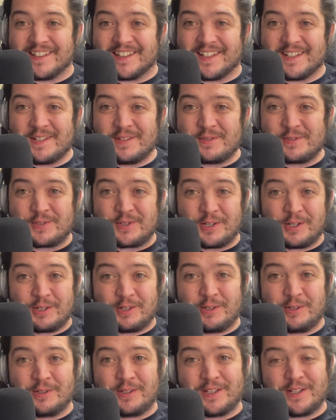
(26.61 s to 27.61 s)
I use
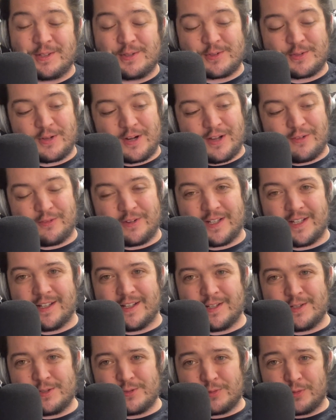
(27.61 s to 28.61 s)
charcoal, I use
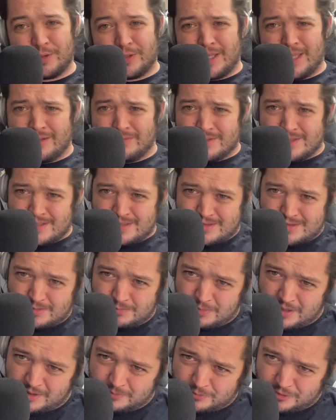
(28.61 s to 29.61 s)
graphite, I use real canvases and
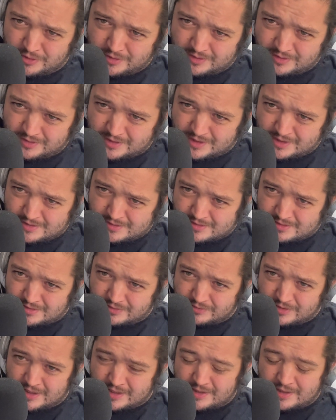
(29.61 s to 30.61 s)
paper and things
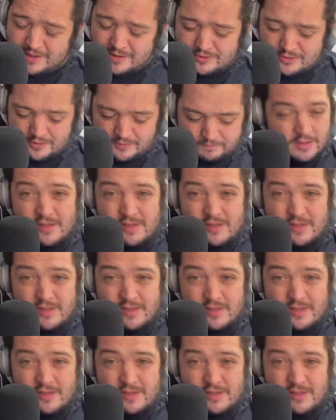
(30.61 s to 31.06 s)
of that nature.